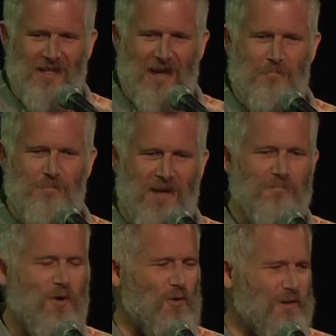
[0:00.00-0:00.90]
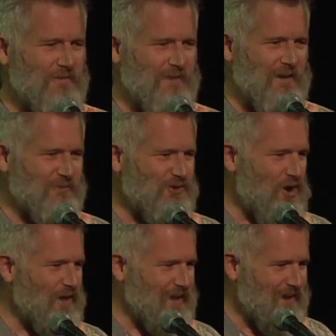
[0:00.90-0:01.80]
eating a big bowl of
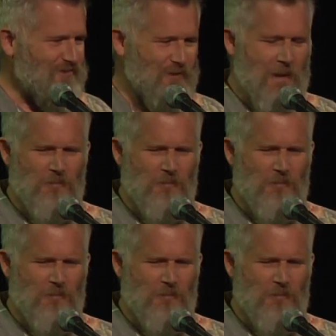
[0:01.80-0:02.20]
chocolate ice cream.